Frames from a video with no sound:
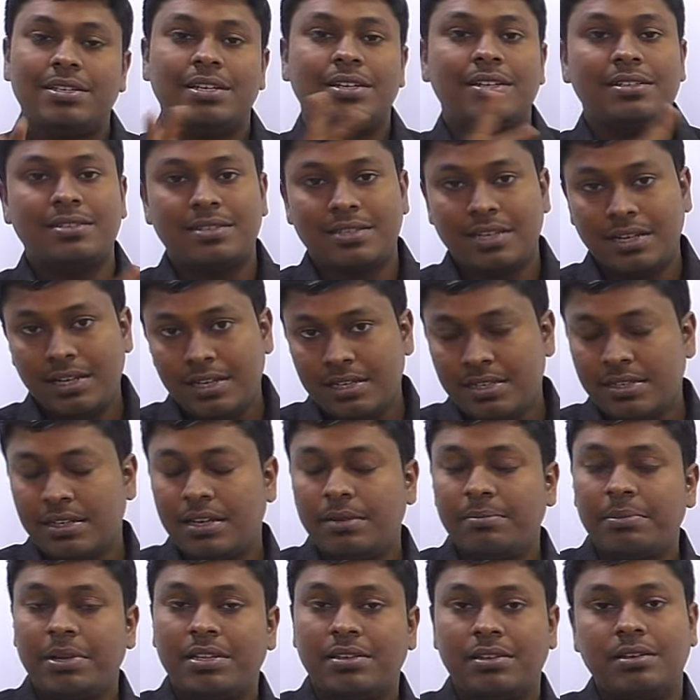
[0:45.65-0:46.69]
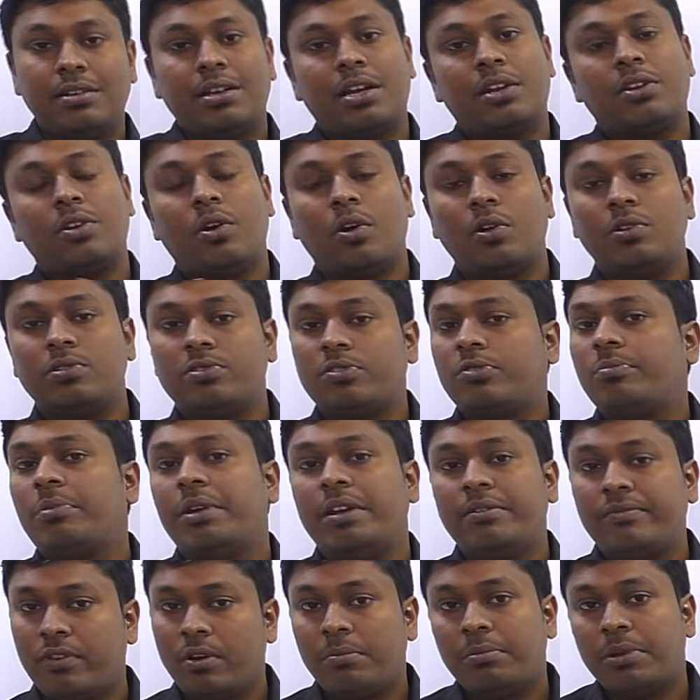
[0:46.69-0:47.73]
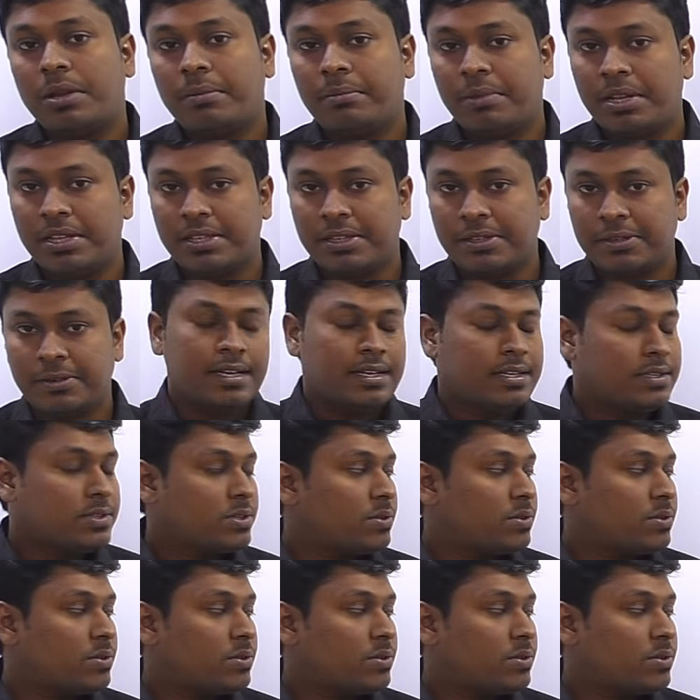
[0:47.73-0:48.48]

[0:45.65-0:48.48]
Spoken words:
that is traditional method and also by a formula method.